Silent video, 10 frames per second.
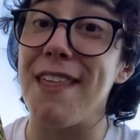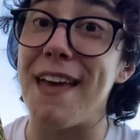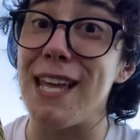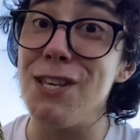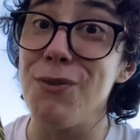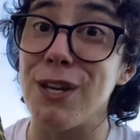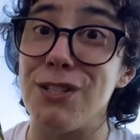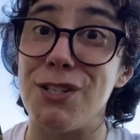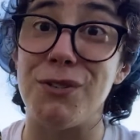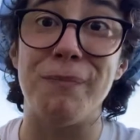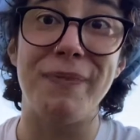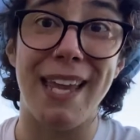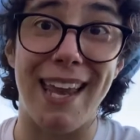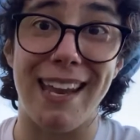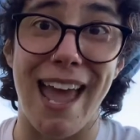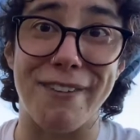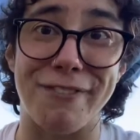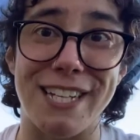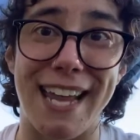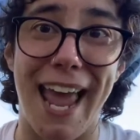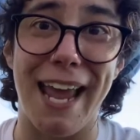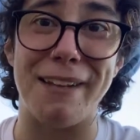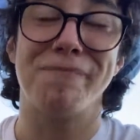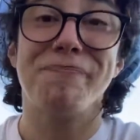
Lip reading: that you can do in every day.